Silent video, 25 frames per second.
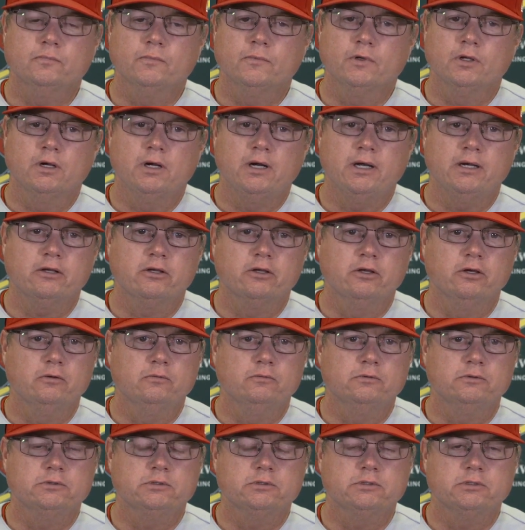lot of
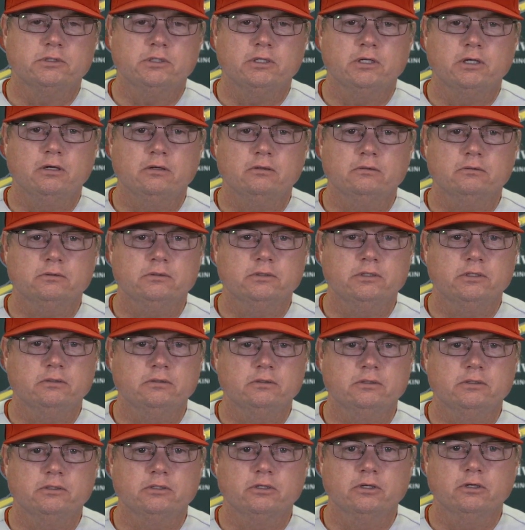good ones, you know.
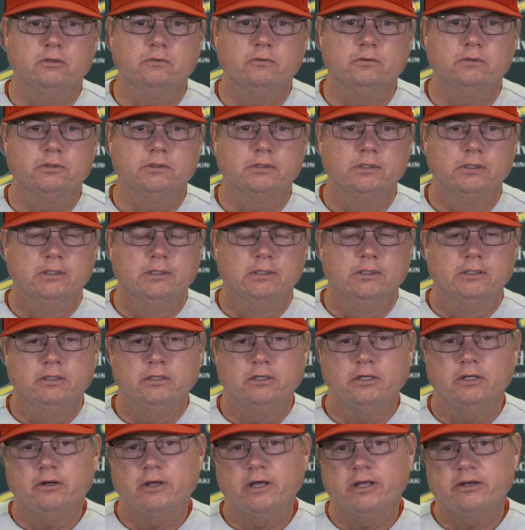Dylan, good one.
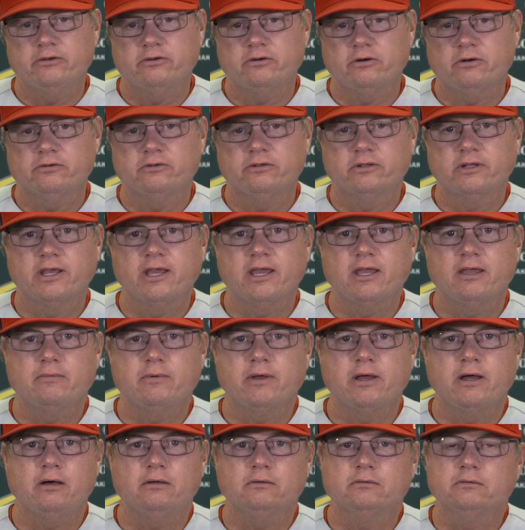You know, Eddie starts the
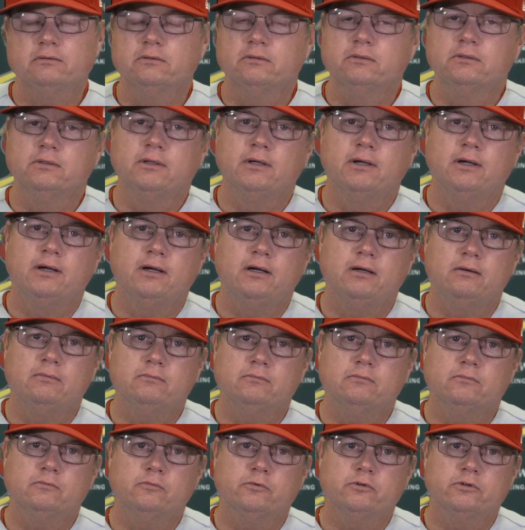game out
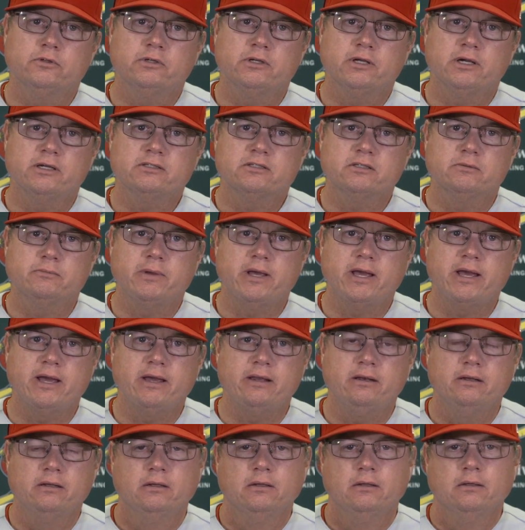with a nice at
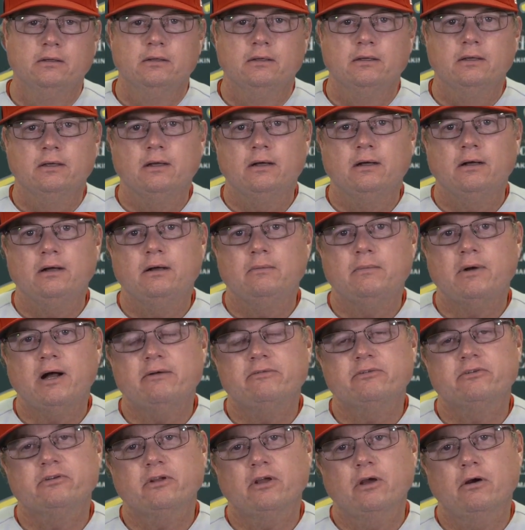bat.
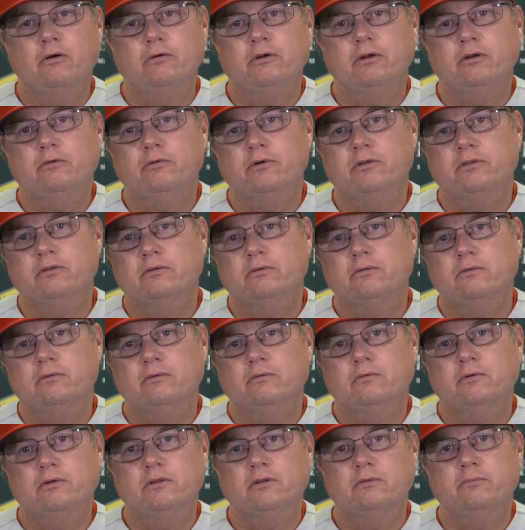Obviously, Owney with
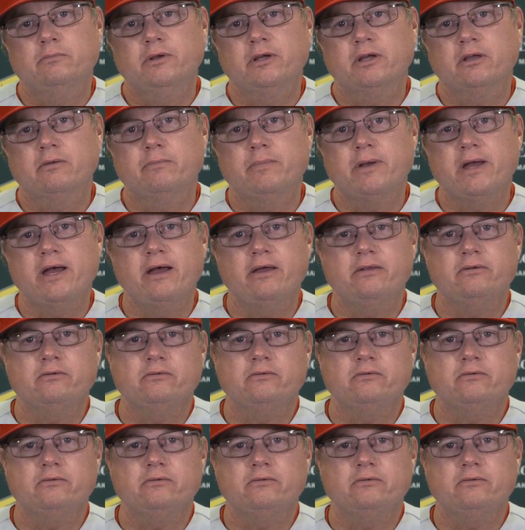the big at bat,